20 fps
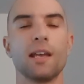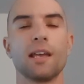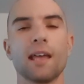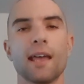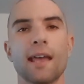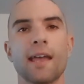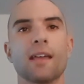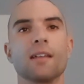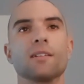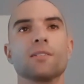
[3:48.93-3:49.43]

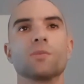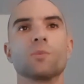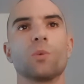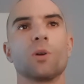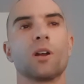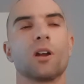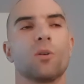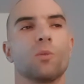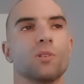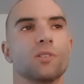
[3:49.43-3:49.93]
And
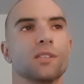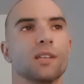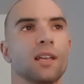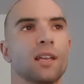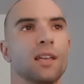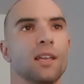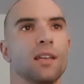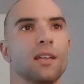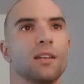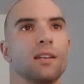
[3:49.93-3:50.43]
when I was a
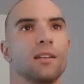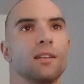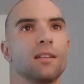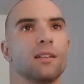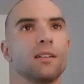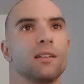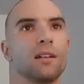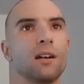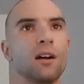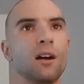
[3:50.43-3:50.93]
kid,
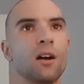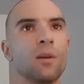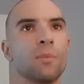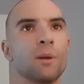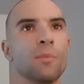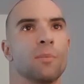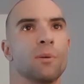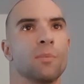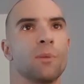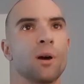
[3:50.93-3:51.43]
I
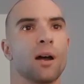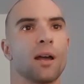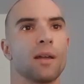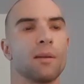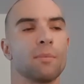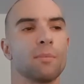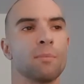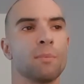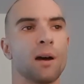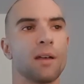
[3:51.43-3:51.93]
remember my
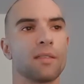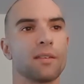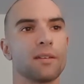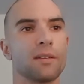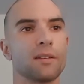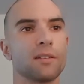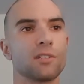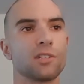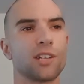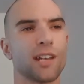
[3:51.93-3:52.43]

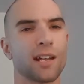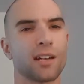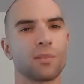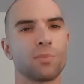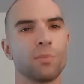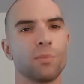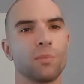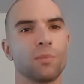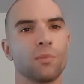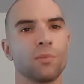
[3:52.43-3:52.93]
mother checked,
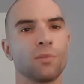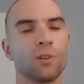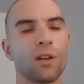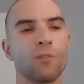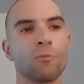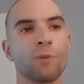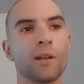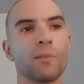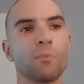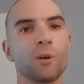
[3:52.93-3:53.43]

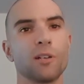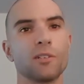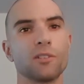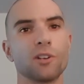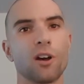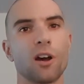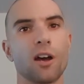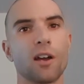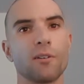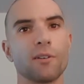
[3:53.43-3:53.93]
like read my
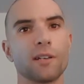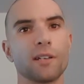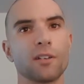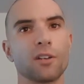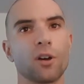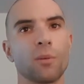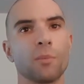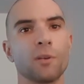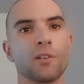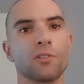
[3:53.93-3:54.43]
diary and
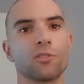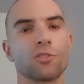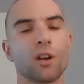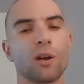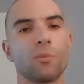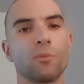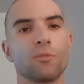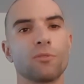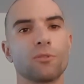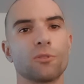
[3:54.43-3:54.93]
got me in
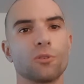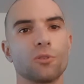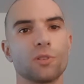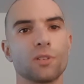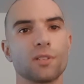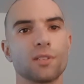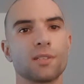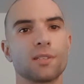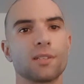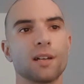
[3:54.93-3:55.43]
trouble for all
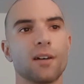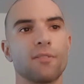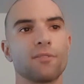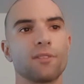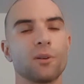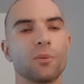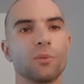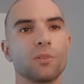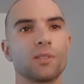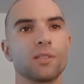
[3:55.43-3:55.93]
the stuff
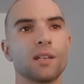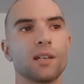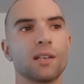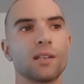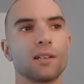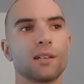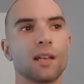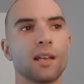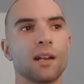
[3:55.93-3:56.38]
that was in it.